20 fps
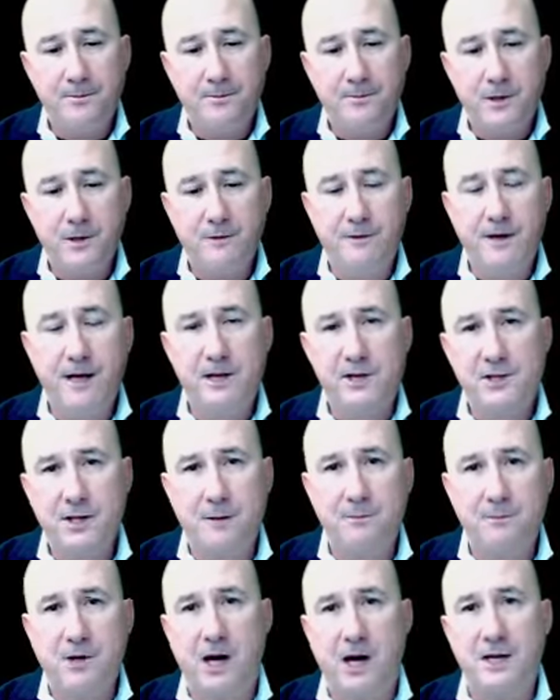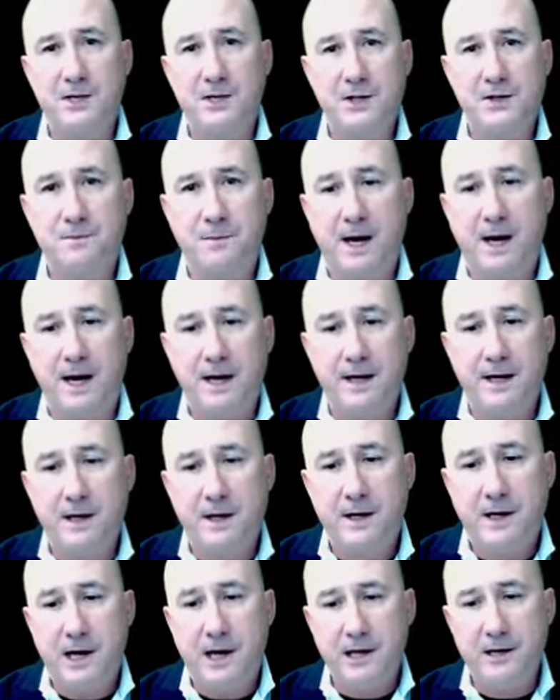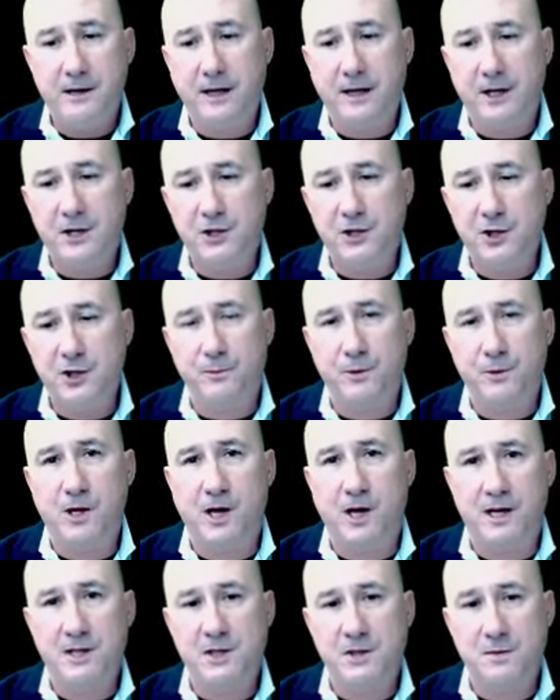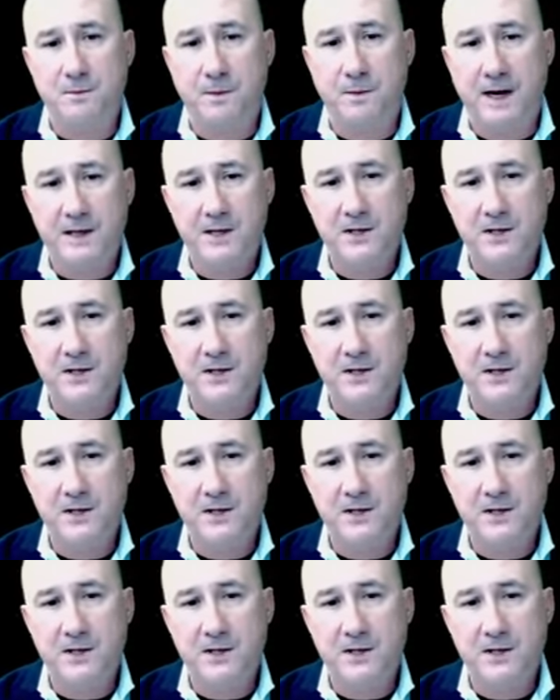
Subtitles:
you've got a subconscious mind, and you got a superconscious mind.